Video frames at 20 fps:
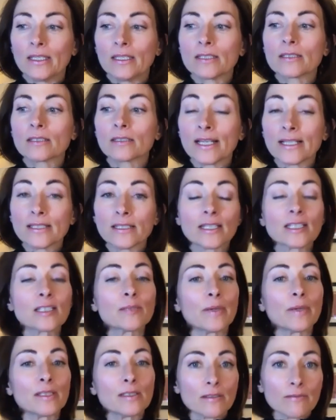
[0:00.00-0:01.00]
is less
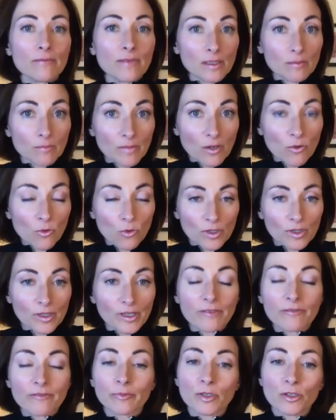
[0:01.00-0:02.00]
expensive than me
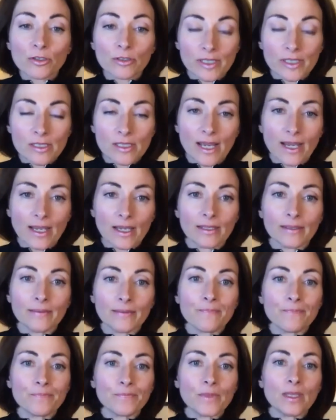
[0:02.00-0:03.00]
ordering from
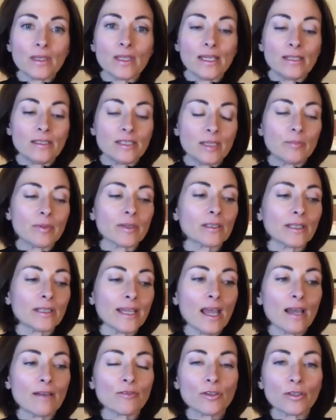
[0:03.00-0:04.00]
Chrisanne. They typically
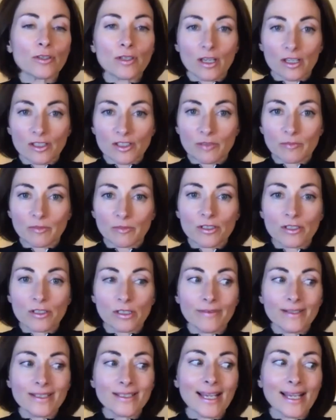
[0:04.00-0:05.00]
have good customer
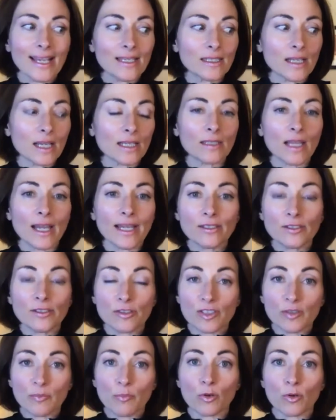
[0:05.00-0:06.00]
service, and I like to
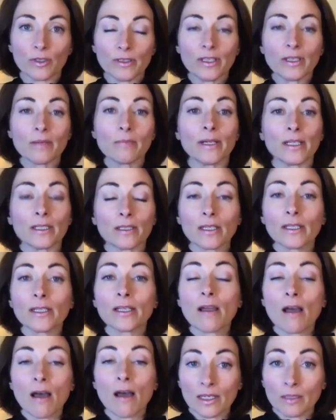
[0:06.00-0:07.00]
support the American
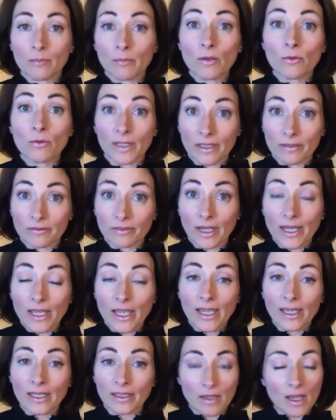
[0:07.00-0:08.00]
economy whenever I
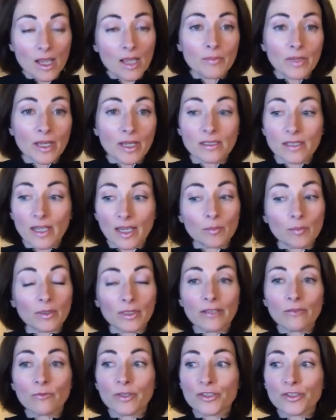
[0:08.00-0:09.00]
can, because I
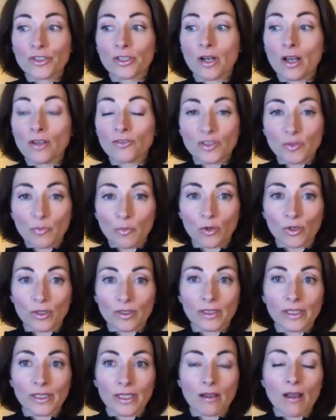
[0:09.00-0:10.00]
believe we should all
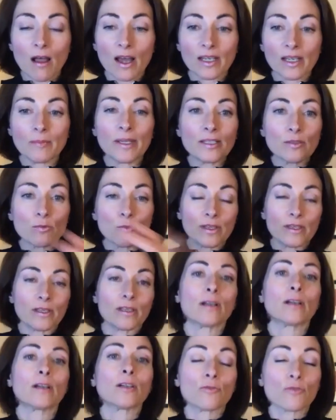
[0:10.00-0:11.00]
support the economies
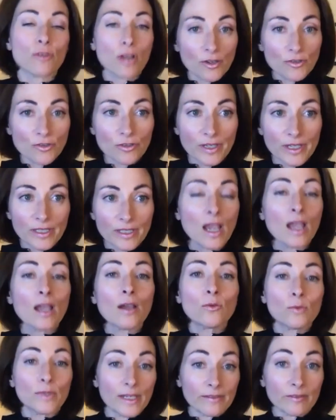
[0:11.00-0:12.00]
within our own countries
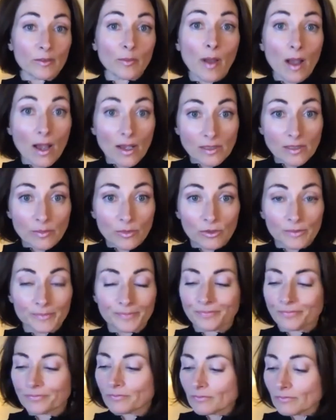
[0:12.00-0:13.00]
whenever possible.
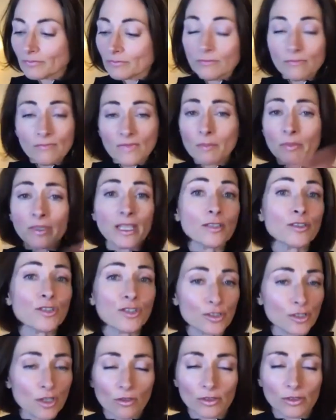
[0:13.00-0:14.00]
But that's
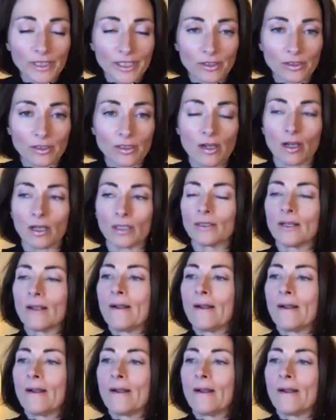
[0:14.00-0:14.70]
totally your call.